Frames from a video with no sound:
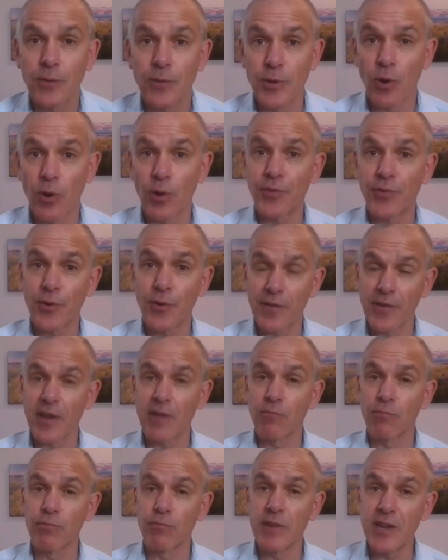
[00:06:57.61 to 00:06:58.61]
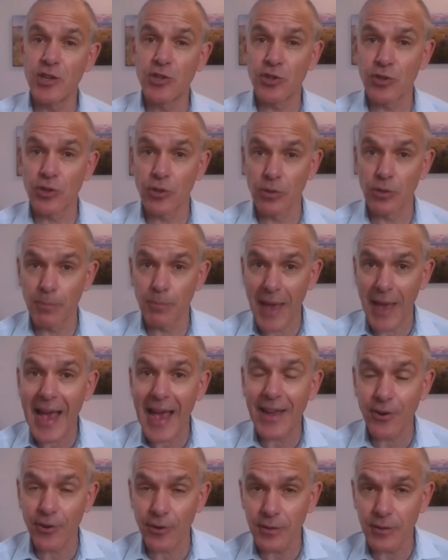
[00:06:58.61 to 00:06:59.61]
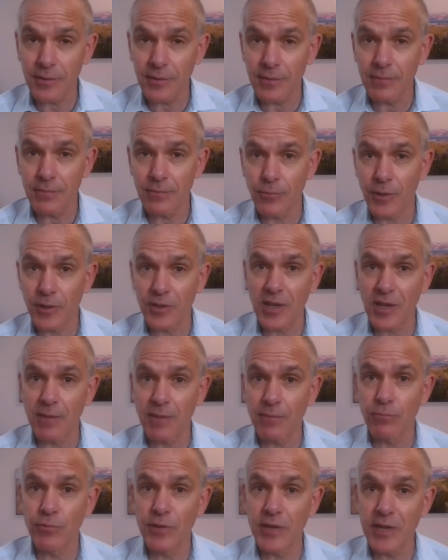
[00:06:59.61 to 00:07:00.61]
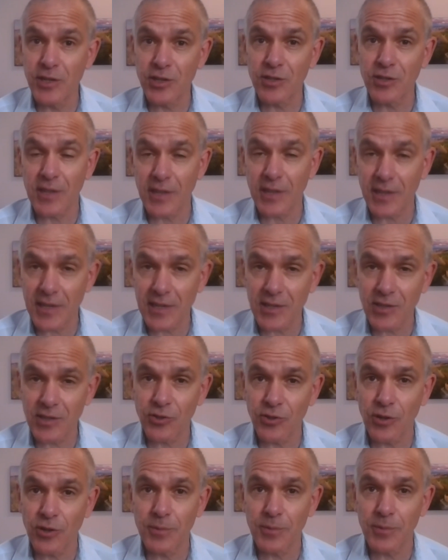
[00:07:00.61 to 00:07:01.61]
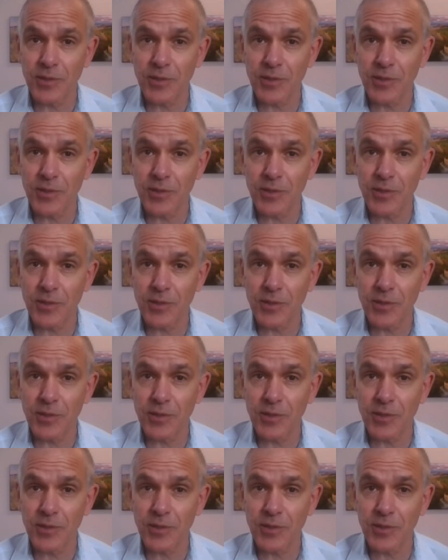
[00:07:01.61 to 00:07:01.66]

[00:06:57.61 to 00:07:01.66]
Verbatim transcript: We also have a regional pattern where some regions like Eastern Europe and